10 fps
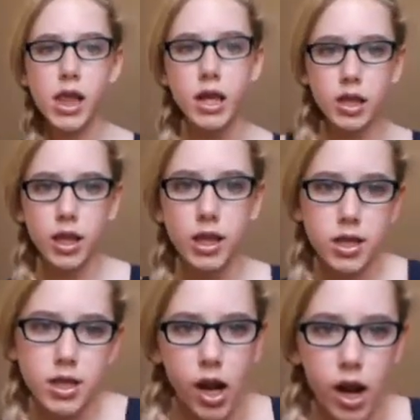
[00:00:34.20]
Let's get
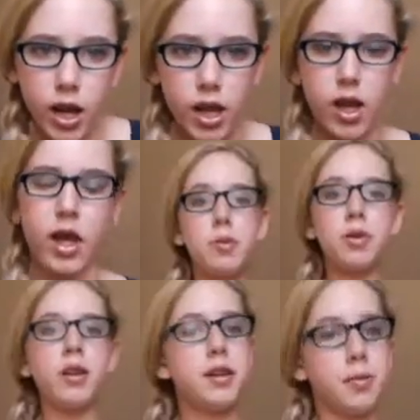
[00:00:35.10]
started. I'm
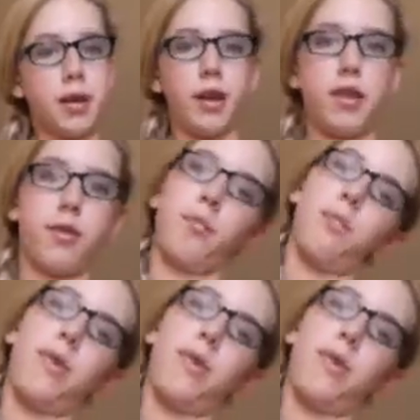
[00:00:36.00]
Elizabeth,